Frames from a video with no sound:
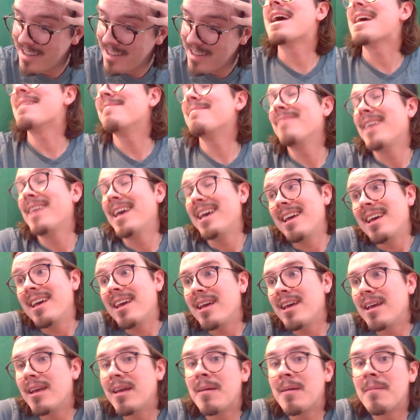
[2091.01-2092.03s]
That
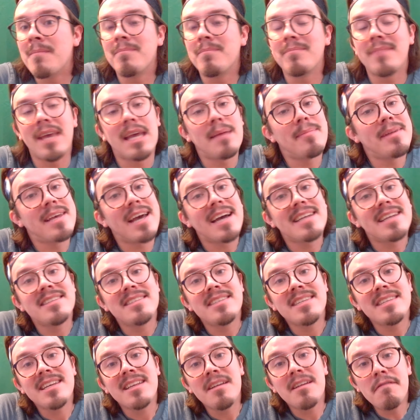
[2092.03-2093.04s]
maybe I'd
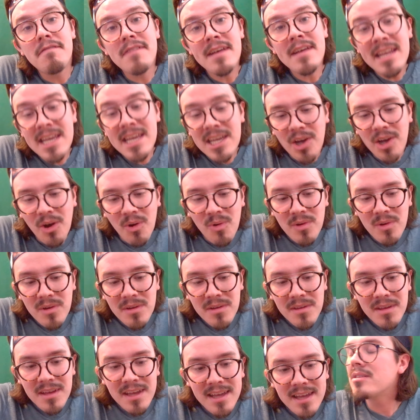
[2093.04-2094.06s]
seen a video
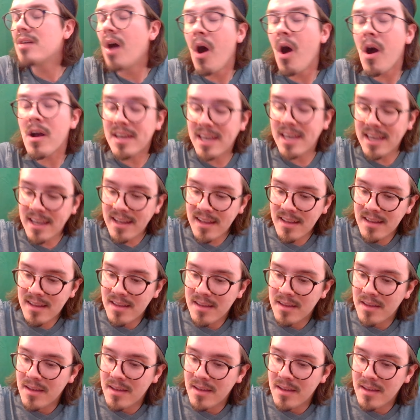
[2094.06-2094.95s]
talking